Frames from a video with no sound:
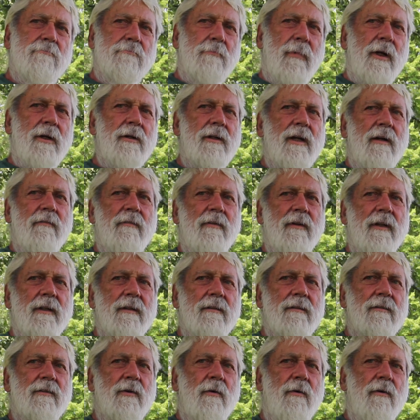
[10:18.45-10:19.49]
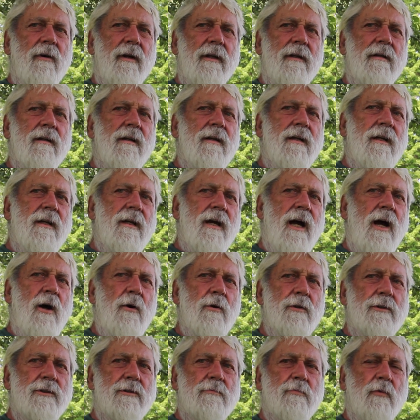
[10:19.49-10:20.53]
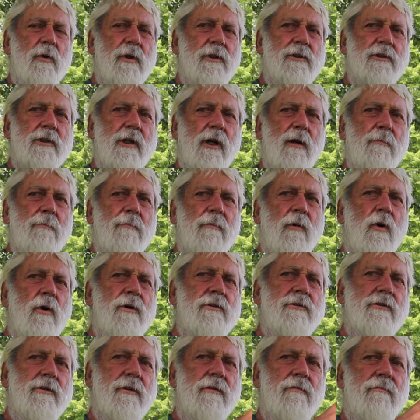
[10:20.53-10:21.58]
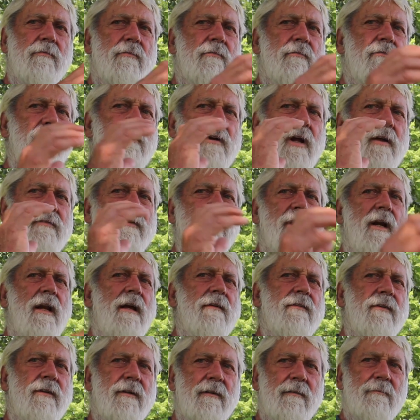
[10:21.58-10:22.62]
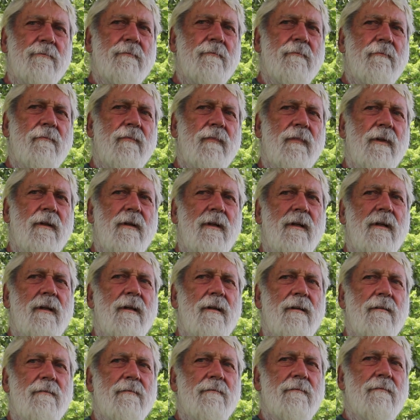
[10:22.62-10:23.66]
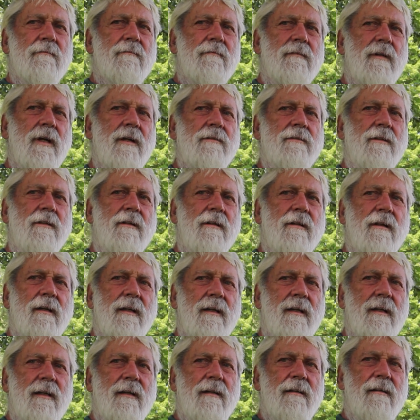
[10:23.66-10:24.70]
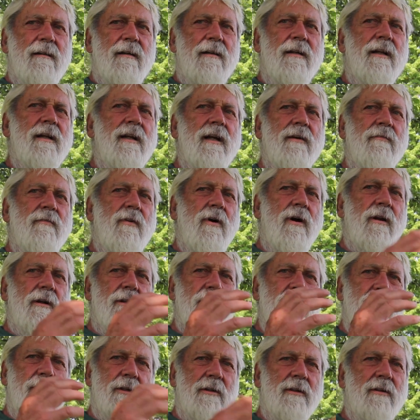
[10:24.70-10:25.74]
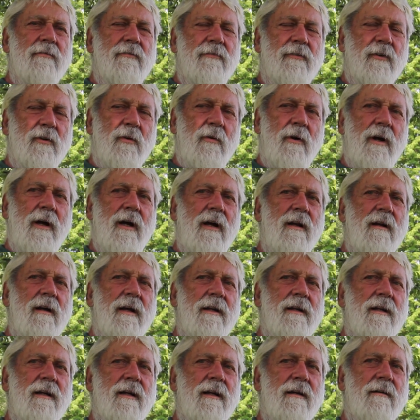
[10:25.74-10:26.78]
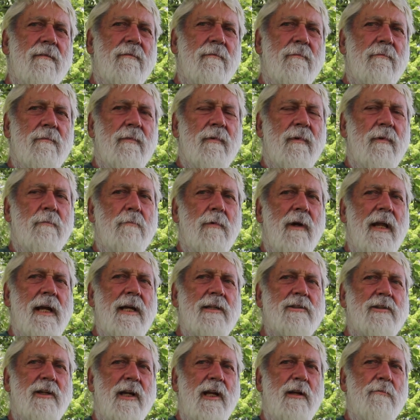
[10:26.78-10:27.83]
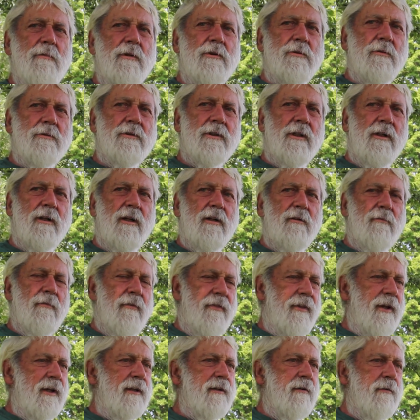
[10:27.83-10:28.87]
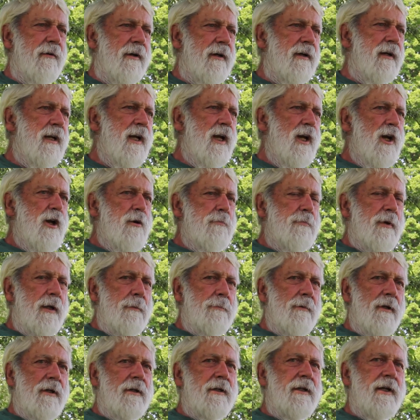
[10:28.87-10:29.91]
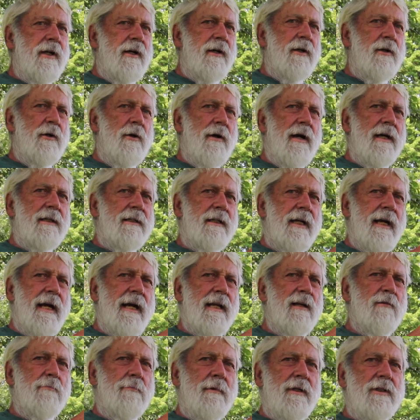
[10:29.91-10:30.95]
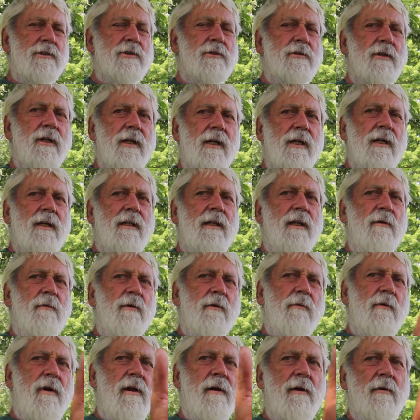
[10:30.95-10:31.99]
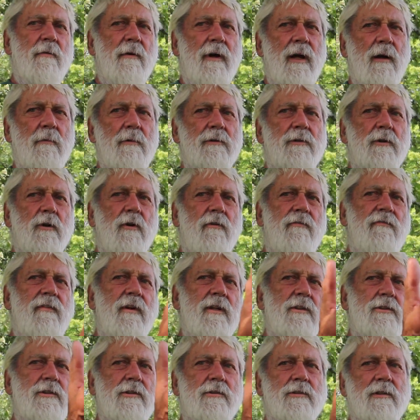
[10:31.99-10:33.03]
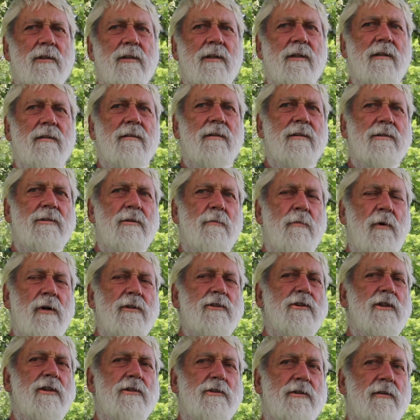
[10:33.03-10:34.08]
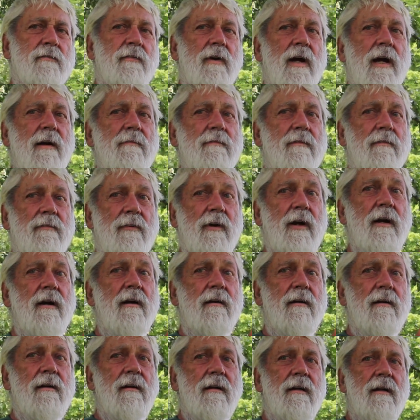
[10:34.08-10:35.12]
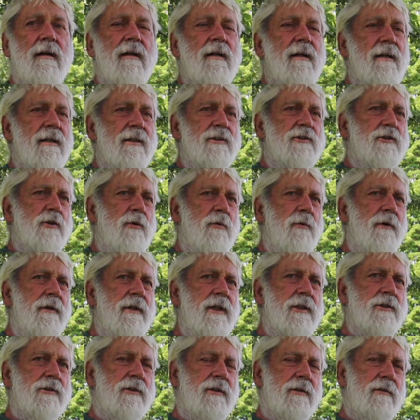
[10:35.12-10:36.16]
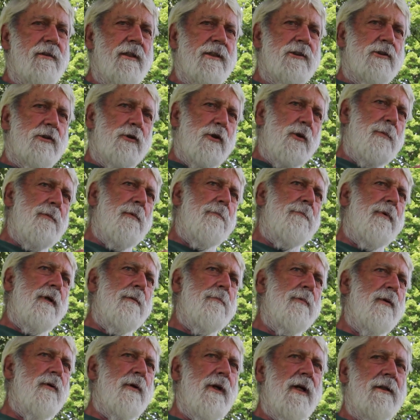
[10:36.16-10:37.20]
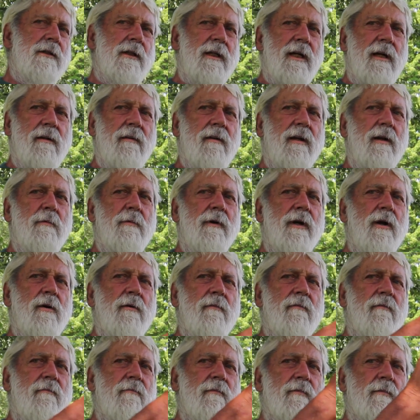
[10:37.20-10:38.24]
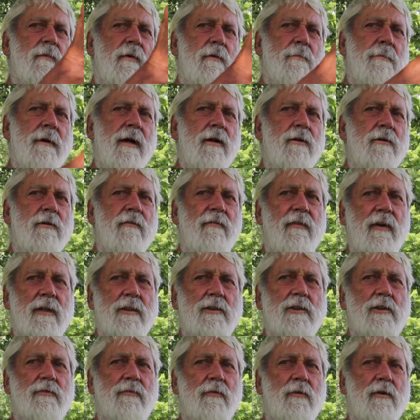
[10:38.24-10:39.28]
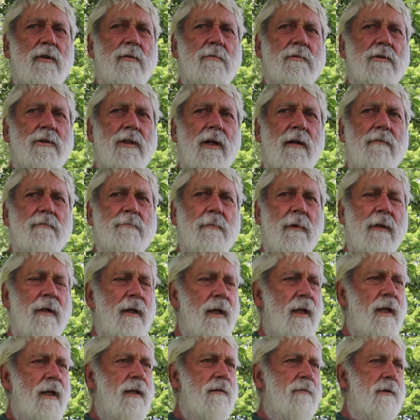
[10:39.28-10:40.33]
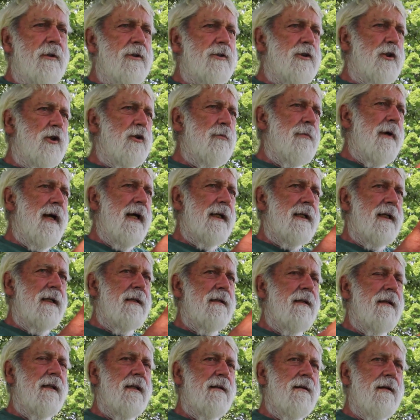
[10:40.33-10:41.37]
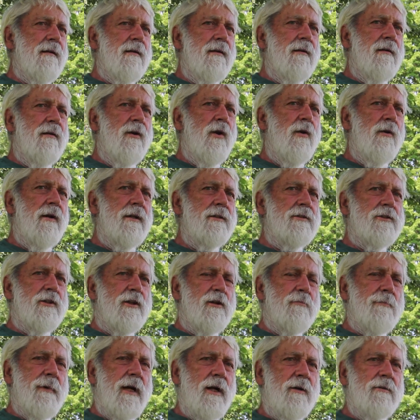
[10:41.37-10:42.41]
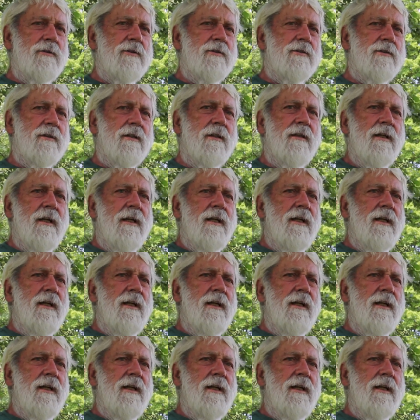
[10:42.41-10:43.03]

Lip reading: burnt everything totally. House, workshop, orchard, nothing left. Nothing. And then I volunteered for a while on a blaze aid, which was a thing. There were people in the area who had cattle beasts. They were running around with no fences, and there's ones that survived the fire. And so with this group of people who got together, they went out and repaired the fences for them and stuff. But we used to go back into the lowlands and the mountains, and